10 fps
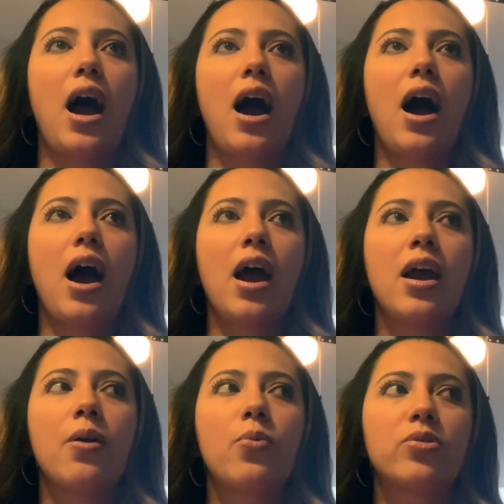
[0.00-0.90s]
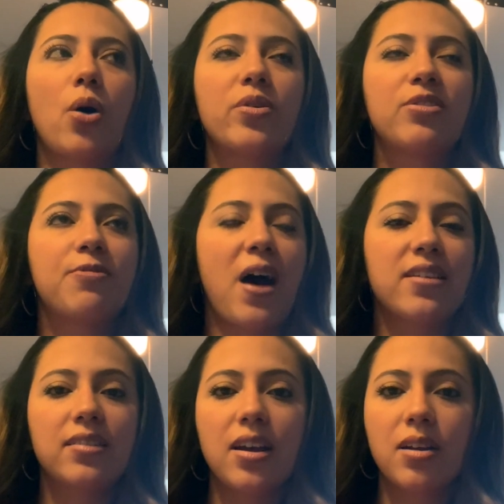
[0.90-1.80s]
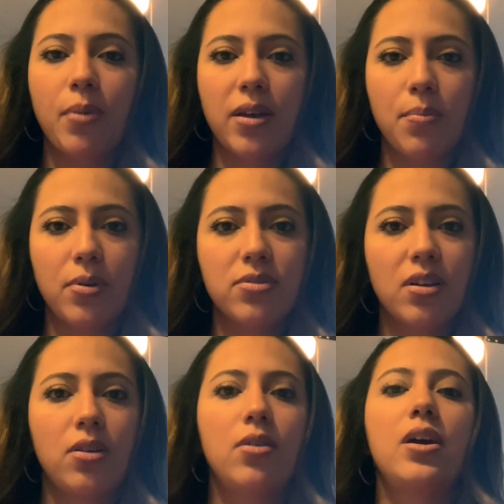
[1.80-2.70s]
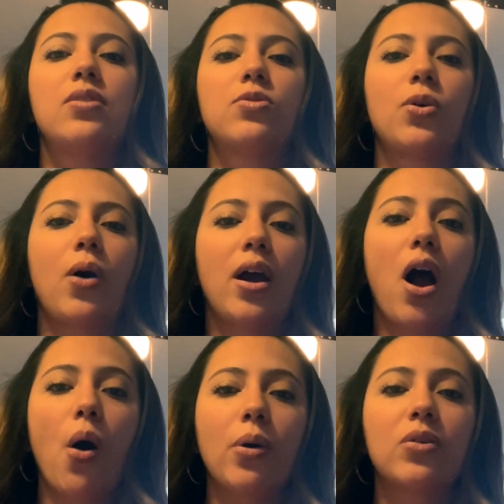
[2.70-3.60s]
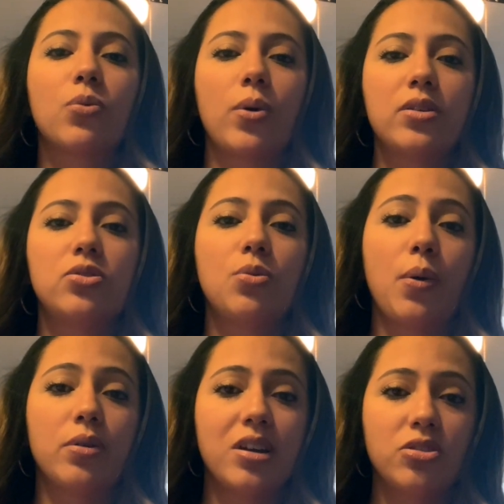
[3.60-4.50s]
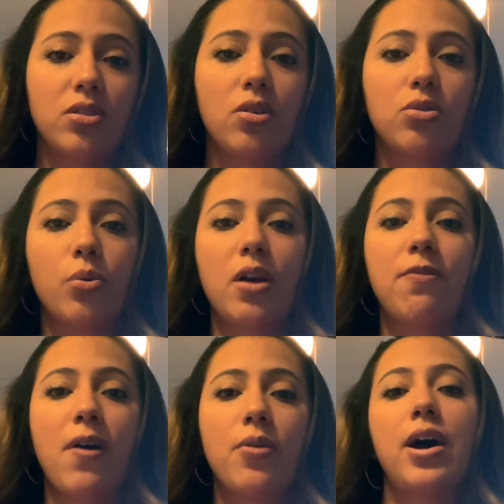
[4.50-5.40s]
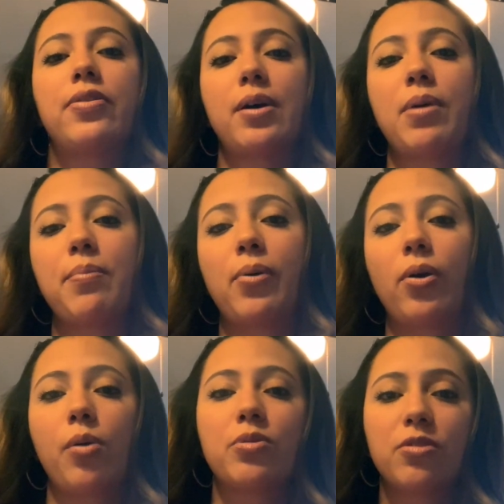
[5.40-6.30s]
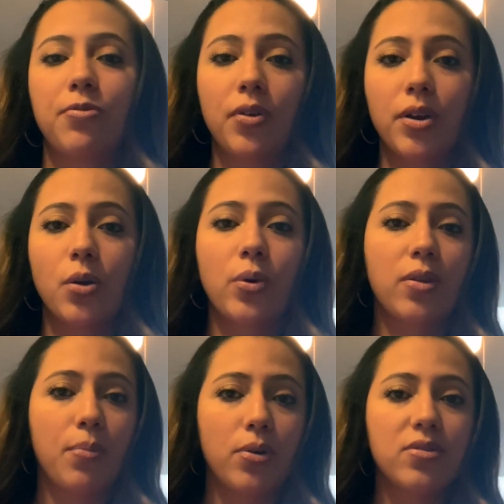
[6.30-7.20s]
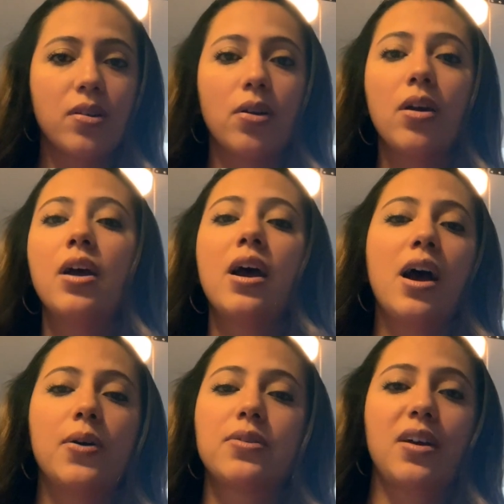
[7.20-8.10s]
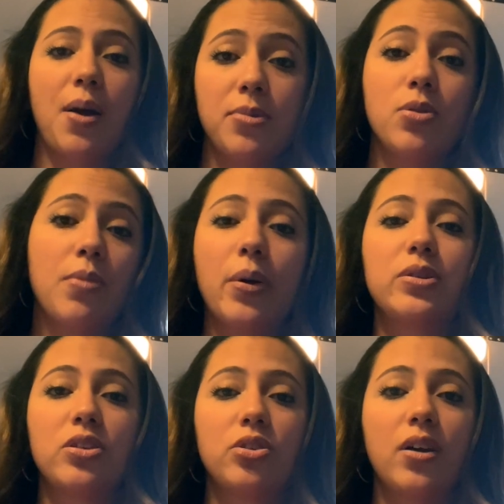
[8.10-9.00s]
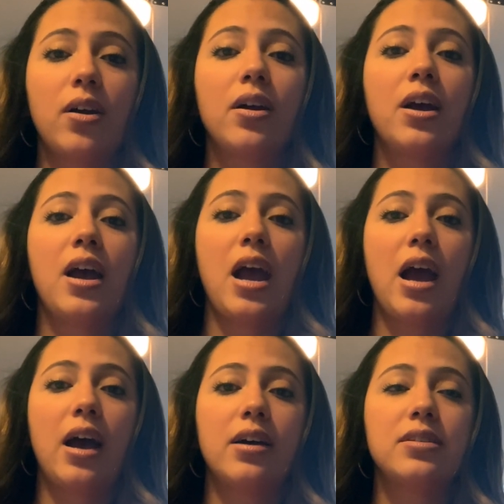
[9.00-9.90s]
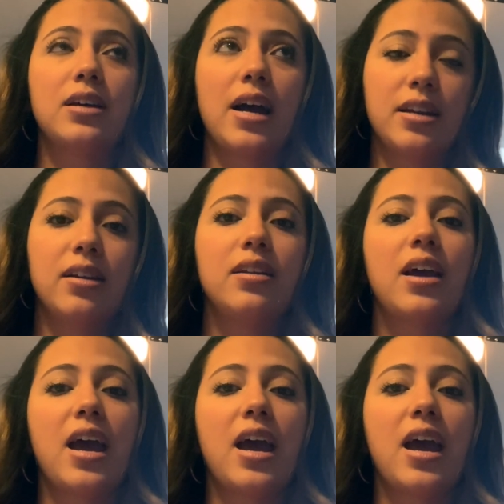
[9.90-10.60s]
I was always fascinated by the burn center, and so I always wanted to do my rotation there. So when I found out that my program was affiliated with the burn center, I was like, I'm doing my rotation there. And I did.